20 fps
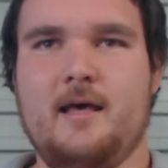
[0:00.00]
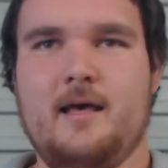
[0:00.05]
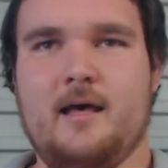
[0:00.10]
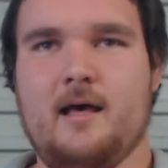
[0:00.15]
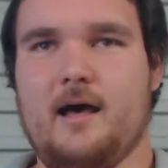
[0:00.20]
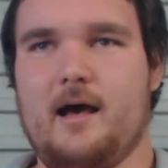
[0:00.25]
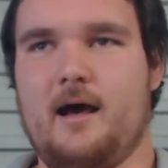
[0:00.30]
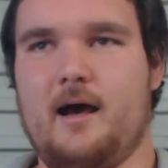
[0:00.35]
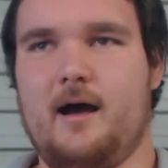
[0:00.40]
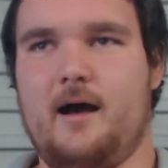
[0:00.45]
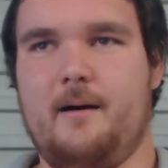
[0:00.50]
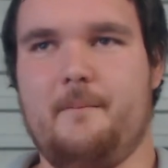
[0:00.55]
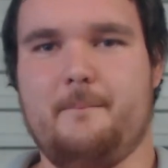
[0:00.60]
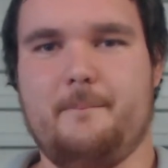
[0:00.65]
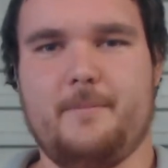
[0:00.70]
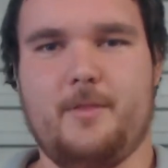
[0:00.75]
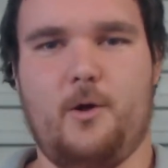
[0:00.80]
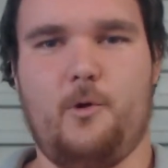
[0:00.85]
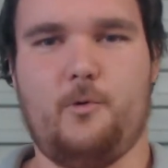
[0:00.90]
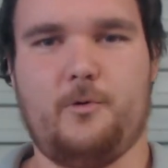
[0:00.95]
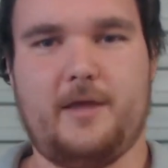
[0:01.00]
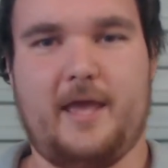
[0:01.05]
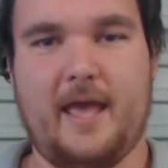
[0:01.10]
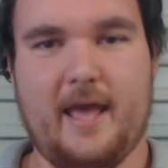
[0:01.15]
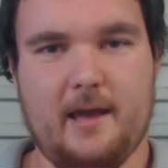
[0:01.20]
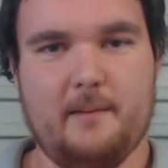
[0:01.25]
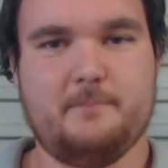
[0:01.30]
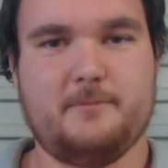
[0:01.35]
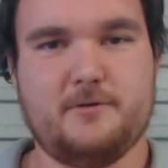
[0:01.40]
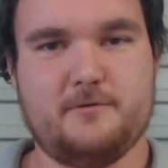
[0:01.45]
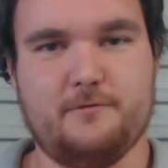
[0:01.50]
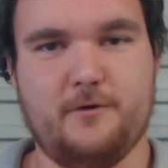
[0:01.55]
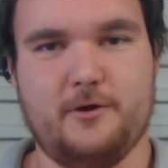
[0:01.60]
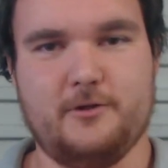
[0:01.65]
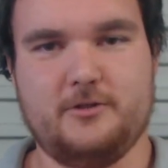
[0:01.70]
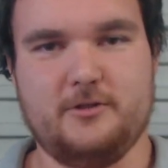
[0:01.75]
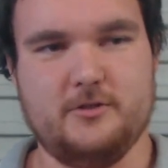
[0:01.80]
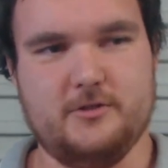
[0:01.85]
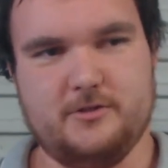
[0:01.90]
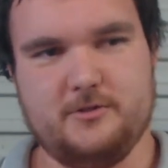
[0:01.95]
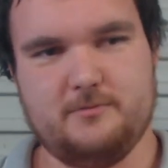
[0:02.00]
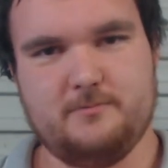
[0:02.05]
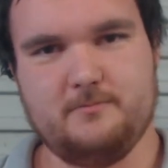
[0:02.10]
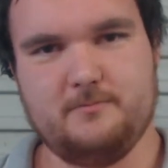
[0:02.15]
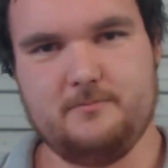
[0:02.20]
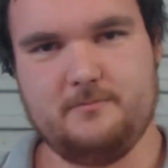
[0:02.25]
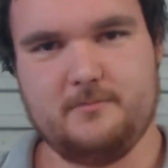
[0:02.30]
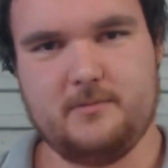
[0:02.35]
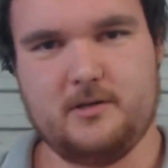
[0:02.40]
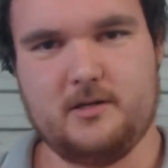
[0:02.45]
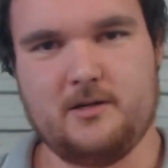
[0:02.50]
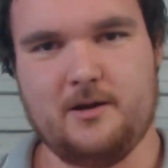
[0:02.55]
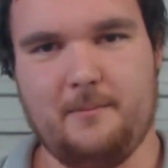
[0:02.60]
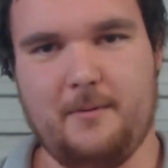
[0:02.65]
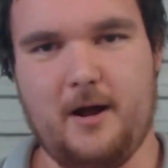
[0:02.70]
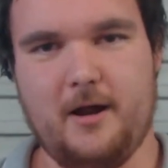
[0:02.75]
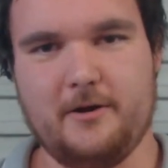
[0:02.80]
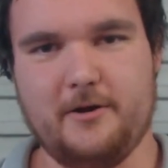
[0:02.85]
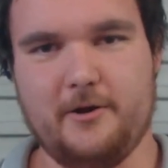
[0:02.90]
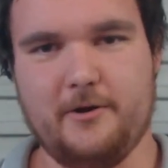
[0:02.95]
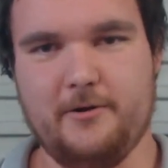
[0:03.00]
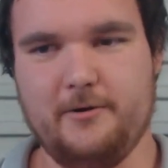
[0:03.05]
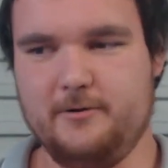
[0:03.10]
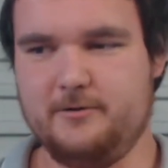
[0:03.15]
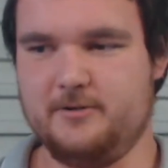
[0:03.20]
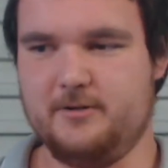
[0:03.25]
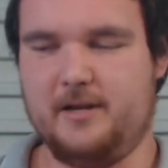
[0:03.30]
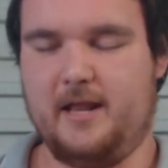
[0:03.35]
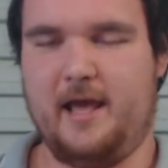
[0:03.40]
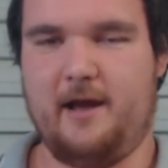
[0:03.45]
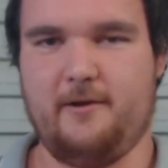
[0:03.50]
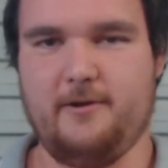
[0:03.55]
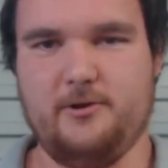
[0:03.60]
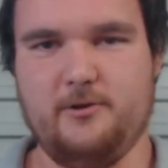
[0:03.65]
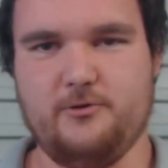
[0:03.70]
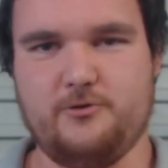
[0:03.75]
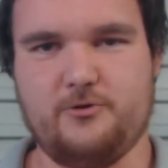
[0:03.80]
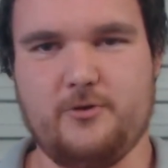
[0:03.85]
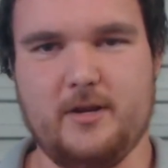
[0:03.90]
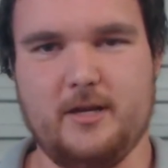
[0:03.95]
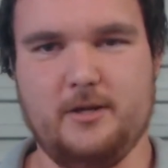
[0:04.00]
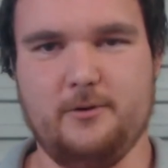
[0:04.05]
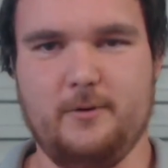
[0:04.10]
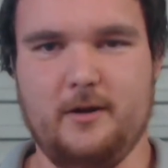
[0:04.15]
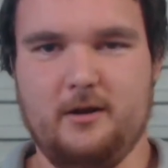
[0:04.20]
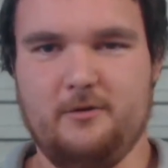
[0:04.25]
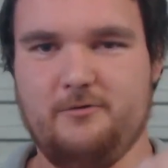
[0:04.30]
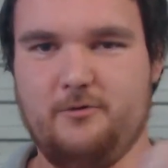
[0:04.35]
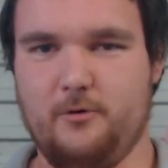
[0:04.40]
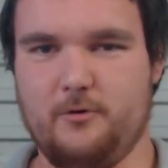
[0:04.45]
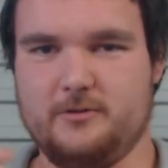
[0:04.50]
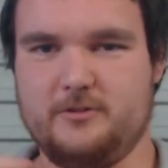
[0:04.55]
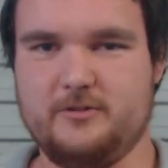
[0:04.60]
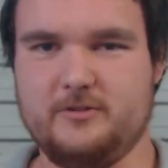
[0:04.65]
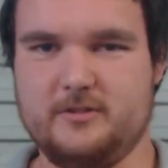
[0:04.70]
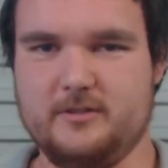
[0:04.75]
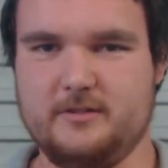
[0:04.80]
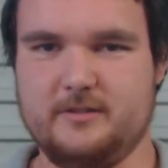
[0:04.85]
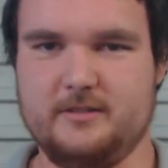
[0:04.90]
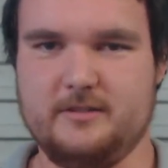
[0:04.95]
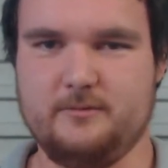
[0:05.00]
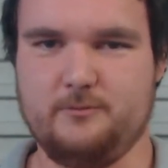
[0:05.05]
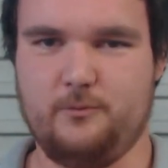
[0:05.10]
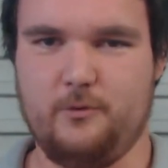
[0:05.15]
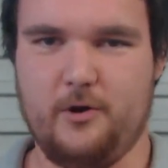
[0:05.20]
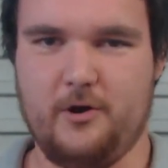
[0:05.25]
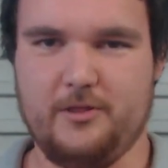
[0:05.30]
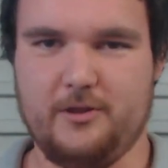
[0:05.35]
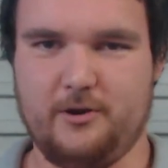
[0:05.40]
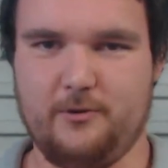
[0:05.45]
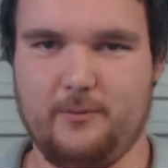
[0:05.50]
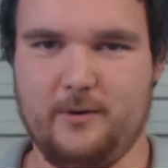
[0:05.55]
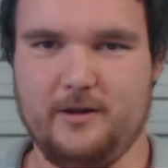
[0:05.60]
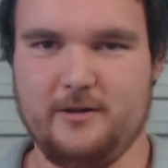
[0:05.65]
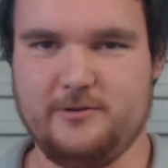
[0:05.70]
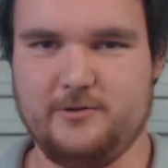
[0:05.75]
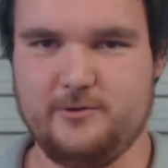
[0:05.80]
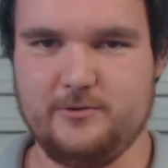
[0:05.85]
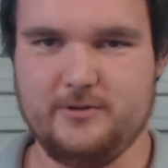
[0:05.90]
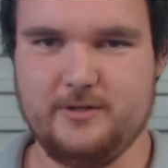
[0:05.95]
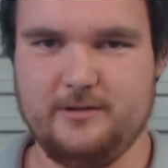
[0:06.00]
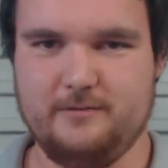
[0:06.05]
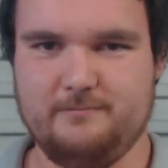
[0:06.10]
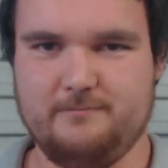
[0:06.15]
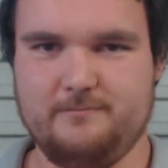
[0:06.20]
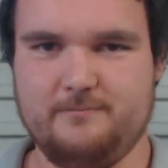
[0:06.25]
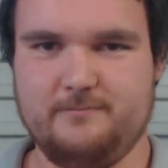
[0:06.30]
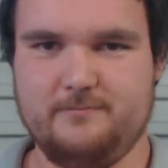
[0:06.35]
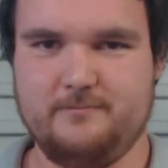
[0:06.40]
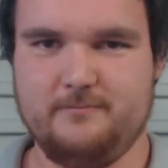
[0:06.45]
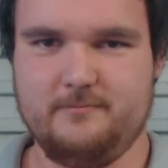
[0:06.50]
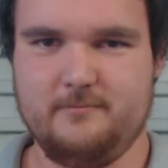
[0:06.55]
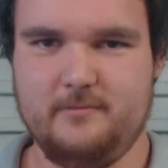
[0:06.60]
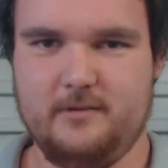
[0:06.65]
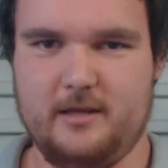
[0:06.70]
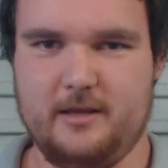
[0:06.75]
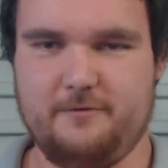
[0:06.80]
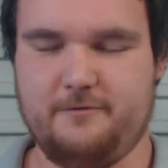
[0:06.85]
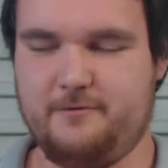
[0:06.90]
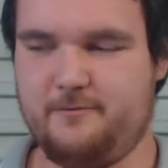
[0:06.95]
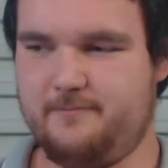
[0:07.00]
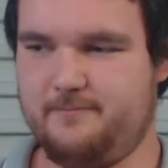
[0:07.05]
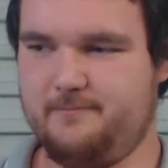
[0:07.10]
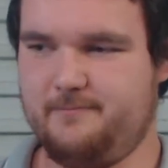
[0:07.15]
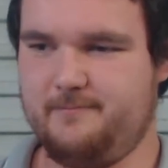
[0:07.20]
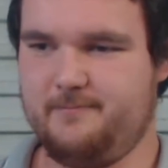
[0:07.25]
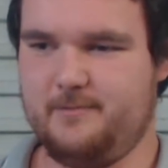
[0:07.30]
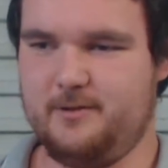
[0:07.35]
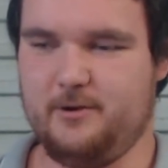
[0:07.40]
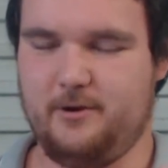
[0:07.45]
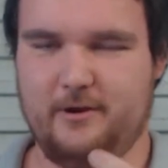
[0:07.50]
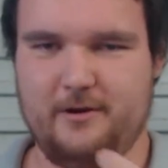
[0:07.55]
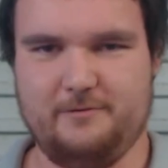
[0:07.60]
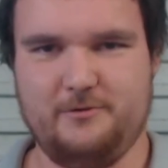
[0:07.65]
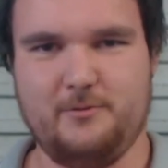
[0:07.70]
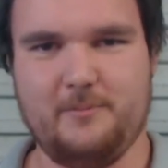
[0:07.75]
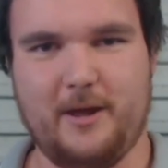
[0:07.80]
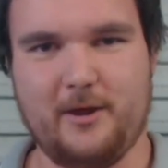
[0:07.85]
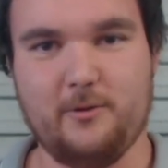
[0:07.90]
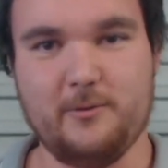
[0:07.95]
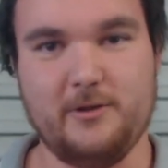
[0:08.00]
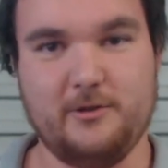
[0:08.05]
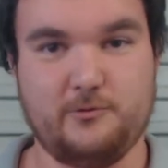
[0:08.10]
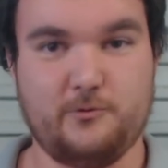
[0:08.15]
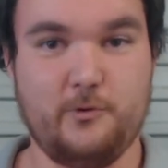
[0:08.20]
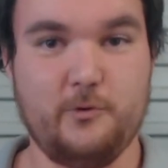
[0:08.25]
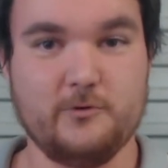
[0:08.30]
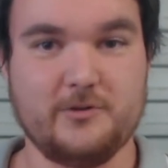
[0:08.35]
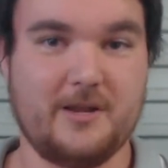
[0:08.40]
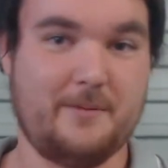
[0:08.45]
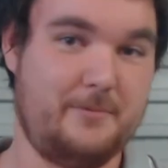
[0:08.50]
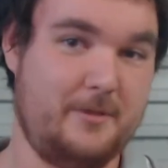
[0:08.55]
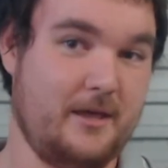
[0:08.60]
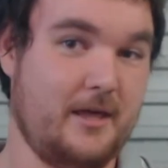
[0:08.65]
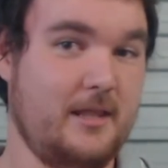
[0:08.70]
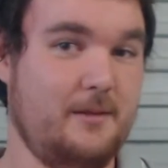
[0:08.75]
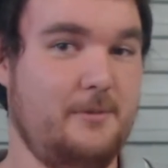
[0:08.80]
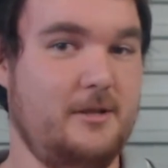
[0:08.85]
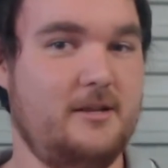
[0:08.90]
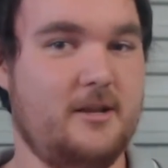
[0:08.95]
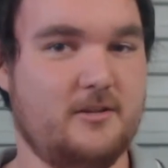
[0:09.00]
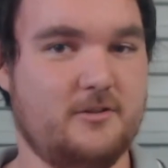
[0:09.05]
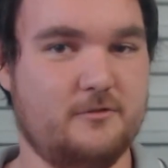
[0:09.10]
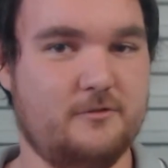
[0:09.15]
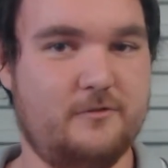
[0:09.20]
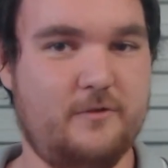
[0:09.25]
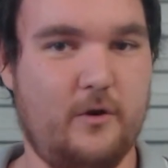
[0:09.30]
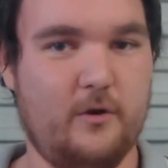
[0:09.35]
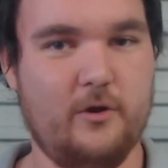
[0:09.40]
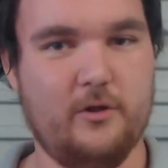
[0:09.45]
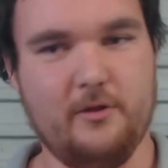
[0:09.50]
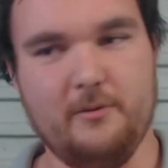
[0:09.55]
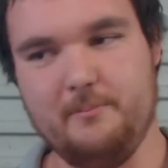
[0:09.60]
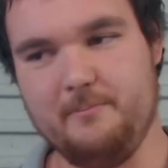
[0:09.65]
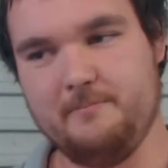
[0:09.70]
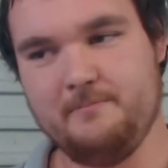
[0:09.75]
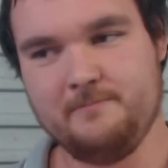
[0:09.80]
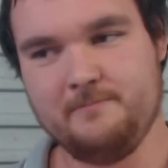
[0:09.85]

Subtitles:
The whole camps versus commandos and how do you treat guerrilla forces, and were the guerrillas using, if you make all these rules up and the enemy doesn't follow them,